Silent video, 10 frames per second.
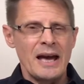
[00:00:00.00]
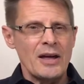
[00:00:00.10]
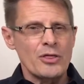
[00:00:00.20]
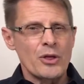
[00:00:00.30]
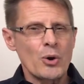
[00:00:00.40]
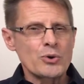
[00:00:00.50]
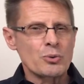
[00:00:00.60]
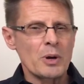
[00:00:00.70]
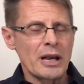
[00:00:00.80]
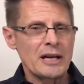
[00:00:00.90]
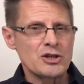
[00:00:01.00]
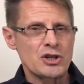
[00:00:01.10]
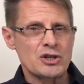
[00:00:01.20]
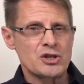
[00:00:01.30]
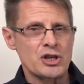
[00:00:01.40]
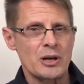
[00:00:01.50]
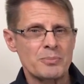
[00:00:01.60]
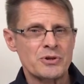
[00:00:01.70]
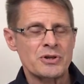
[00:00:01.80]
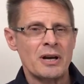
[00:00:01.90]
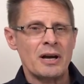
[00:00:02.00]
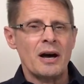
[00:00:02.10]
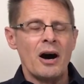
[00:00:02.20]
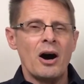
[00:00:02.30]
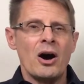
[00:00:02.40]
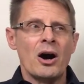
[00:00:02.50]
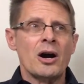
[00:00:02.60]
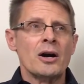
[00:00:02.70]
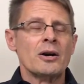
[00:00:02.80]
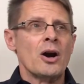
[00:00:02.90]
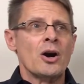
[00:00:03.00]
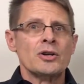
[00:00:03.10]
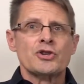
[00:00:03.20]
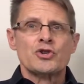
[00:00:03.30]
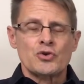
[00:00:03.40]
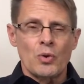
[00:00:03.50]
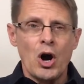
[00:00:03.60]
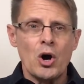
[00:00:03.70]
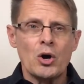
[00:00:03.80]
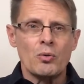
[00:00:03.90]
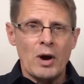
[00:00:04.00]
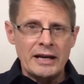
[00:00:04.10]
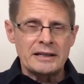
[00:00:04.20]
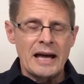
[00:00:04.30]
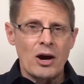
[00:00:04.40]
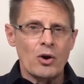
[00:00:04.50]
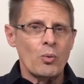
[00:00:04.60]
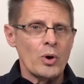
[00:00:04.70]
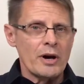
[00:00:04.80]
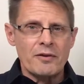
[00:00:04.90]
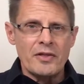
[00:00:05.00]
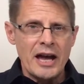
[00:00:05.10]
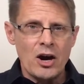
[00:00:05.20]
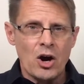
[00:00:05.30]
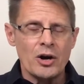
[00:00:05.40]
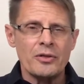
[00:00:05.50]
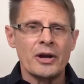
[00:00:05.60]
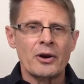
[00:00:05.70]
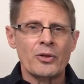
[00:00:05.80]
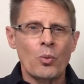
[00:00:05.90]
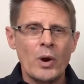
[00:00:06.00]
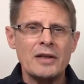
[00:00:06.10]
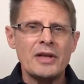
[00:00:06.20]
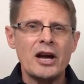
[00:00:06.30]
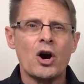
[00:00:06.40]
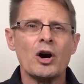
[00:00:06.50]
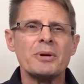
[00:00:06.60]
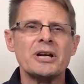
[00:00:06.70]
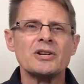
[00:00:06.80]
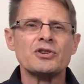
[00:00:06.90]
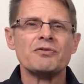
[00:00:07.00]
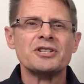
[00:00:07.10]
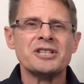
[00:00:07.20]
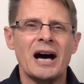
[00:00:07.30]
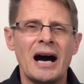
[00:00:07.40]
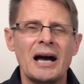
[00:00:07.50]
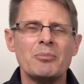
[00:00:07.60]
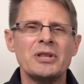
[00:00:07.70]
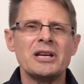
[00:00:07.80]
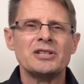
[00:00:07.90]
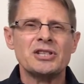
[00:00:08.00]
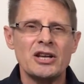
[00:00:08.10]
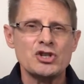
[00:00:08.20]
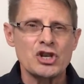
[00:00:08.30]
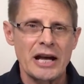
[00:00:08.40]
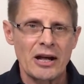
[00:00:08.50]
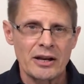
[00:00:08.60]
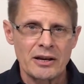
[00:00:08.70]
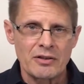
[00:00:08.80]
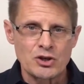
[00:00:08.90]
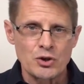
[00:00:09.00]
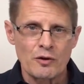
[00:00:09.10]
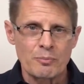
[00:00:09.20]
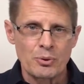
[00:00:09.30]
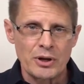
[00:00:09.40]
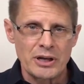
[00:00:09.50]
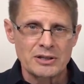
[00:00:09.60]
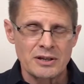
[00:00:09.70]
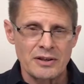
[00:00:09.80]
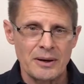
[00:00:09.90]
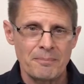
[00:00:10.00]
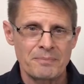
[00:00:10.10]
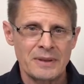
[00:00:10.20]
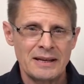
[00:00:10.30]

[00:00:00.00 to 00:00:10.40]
And those relationships are strong right now, or wherever they are, they're the way they are because of the time, the intentionality that you have put into them.